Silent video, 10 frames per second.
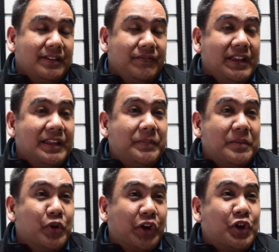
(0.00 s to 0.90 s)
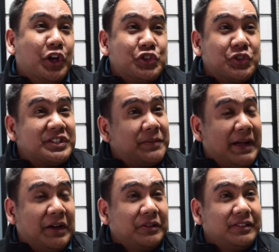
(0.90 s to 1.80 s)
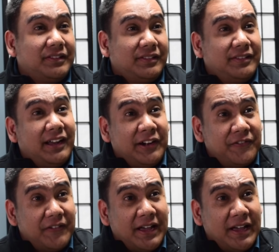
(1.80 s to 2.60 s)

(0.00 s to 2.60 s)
really be more conscious about our